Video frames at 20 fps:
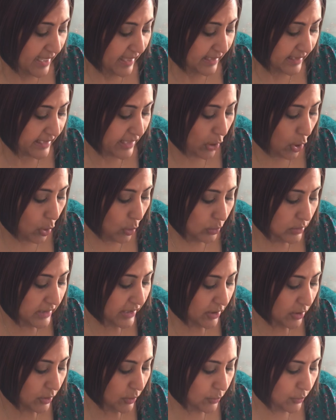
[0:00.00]
the only
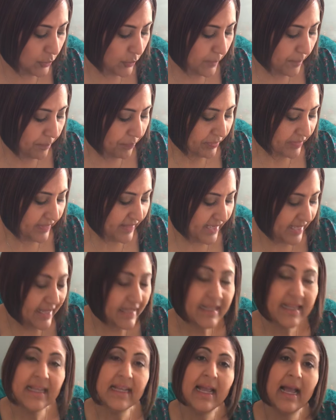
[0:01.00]
clue that
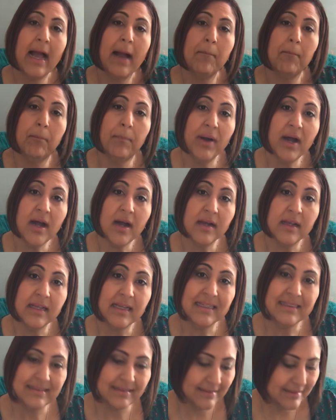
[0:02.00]
a bug
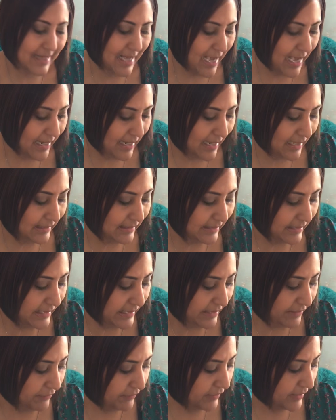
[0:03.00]
is not a
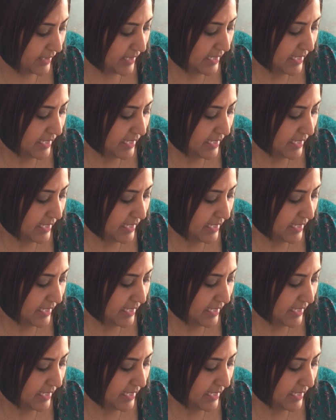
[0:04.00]
leaf,